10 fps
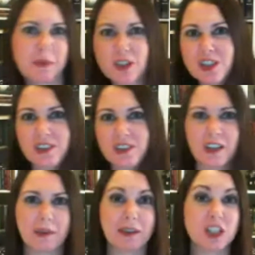or just, you know,
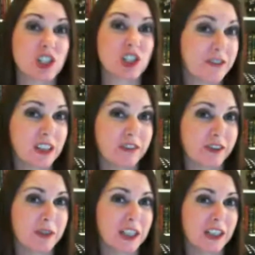maybe shifting
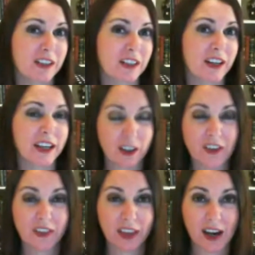from here
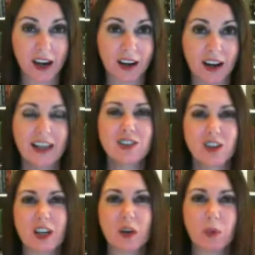and there so
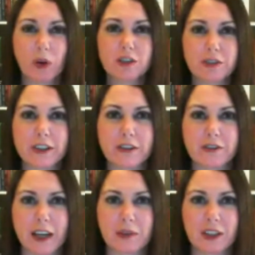that it works for your
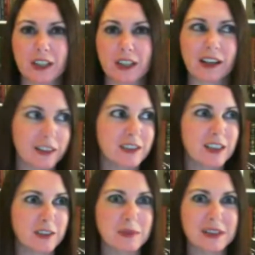family. Right. Cutting
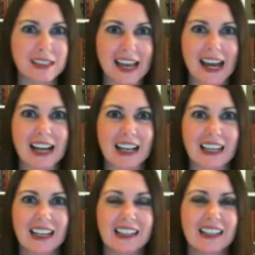yourself some slack
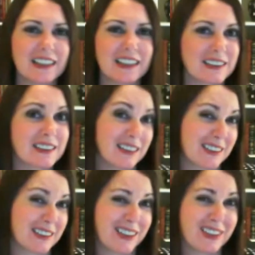is
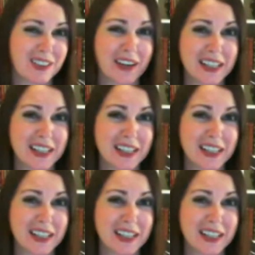those are great